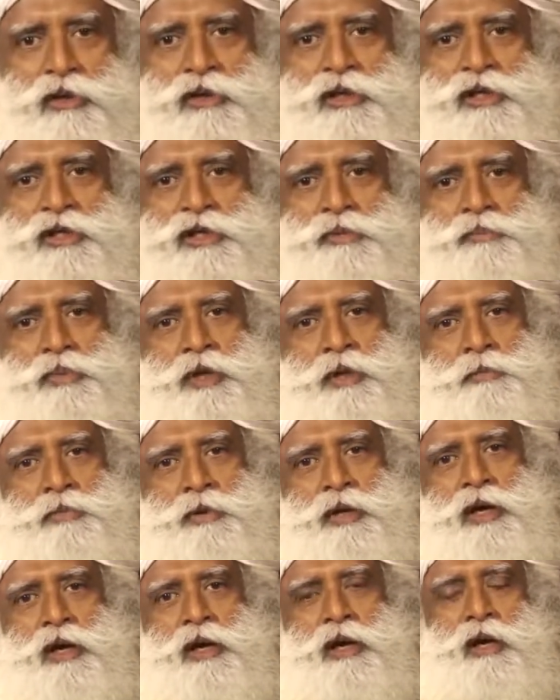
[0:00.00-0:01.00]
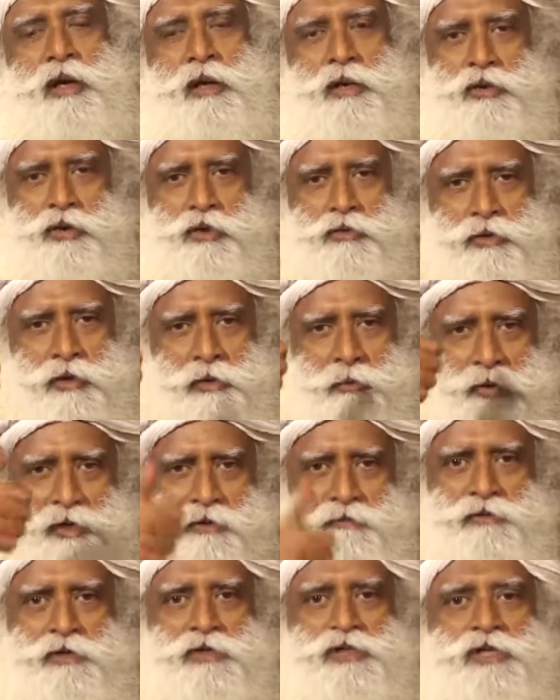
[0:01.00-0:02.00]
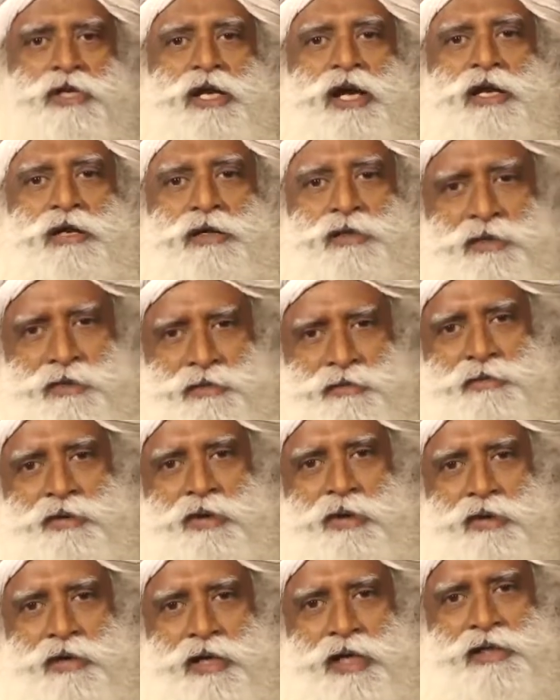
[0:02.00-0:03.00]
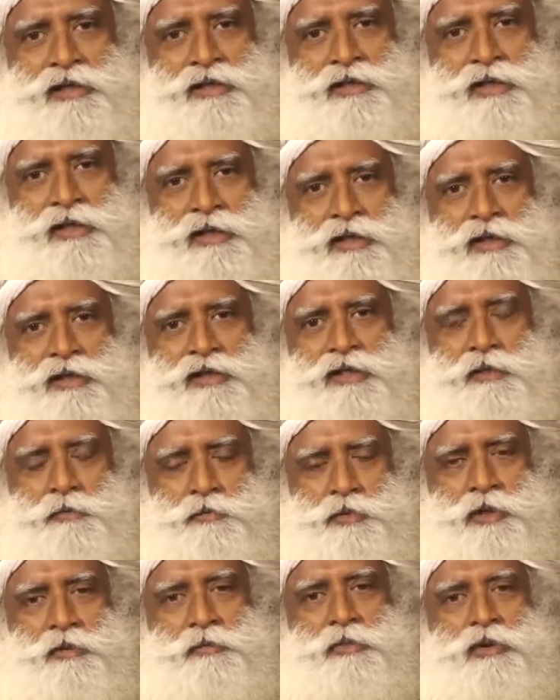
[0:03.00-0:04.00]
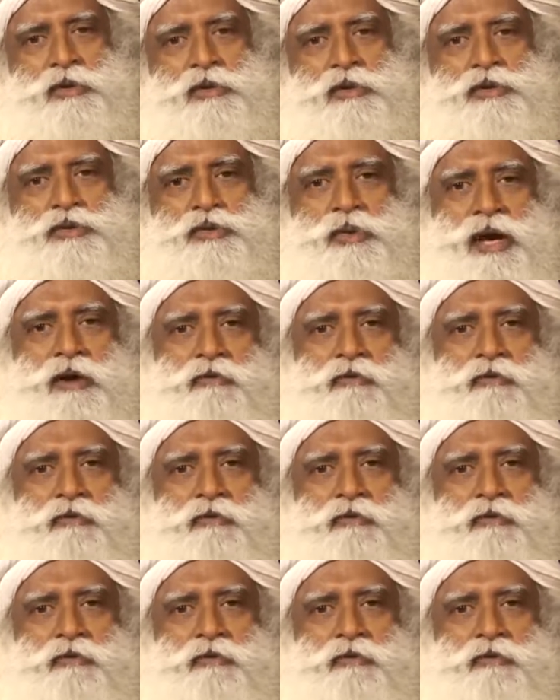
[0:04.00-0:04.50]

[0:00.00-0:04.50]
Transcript: on the paper, you will be first rank, all right? Simply because you